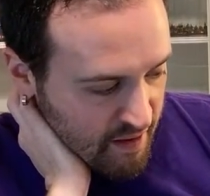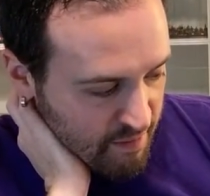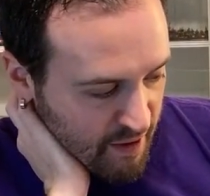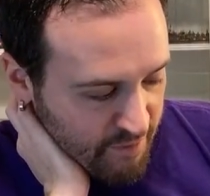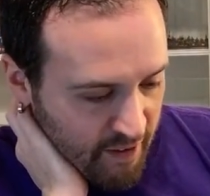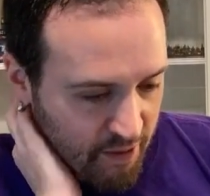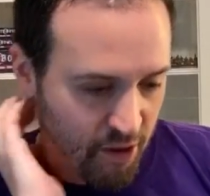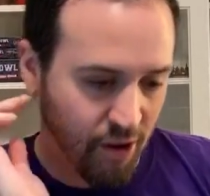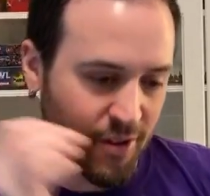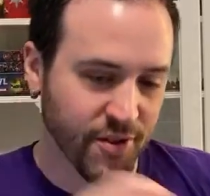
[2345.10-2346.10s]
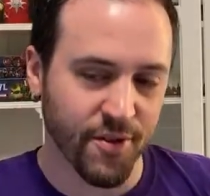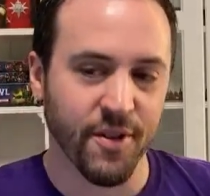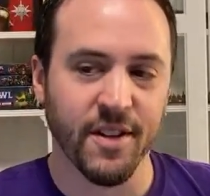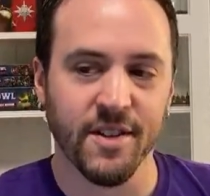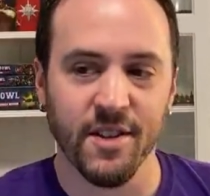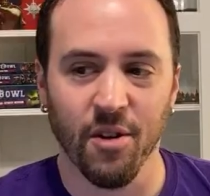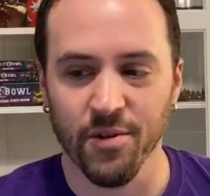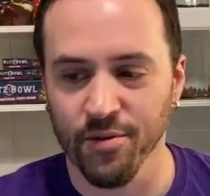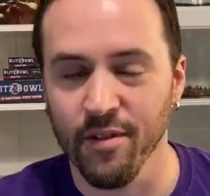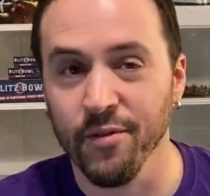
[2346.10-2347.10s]
My favorite altar is the
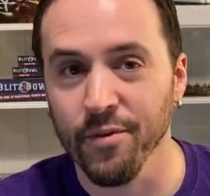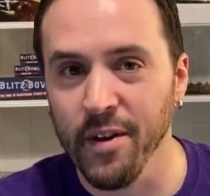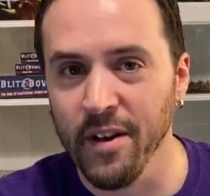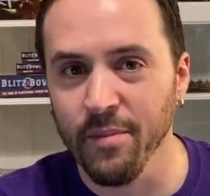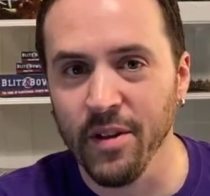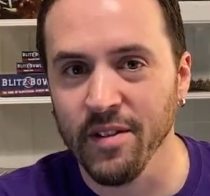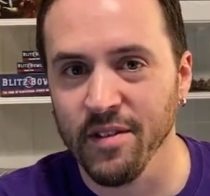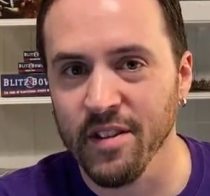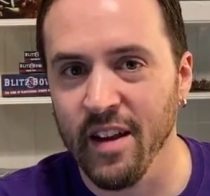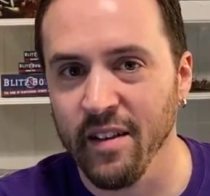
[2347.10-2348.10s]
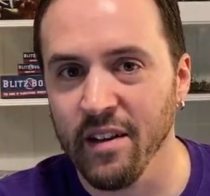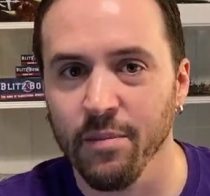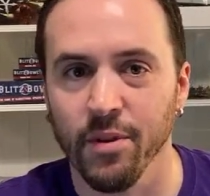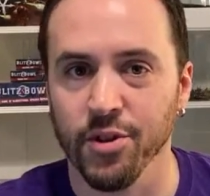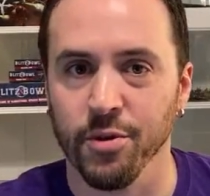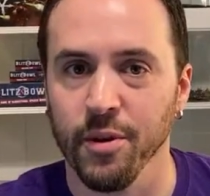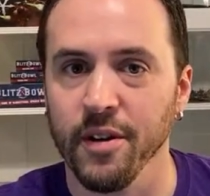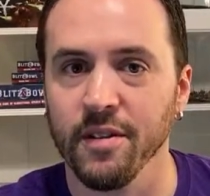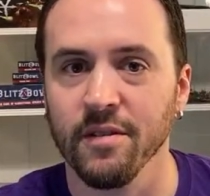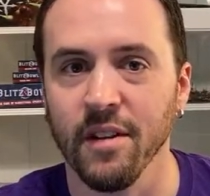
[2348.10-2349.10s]
Altar of Greed because it's kind of like a push your luck